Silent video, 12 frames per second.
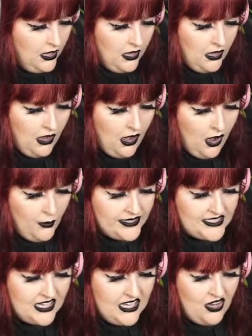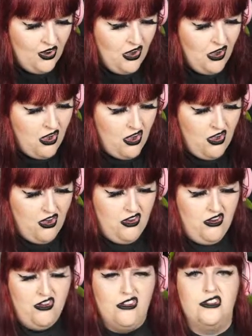Oh, it's
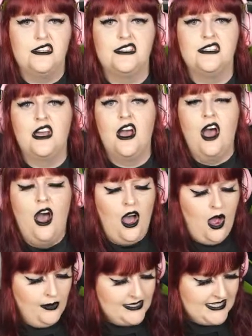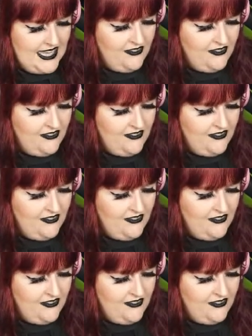cute. Oh, it's giving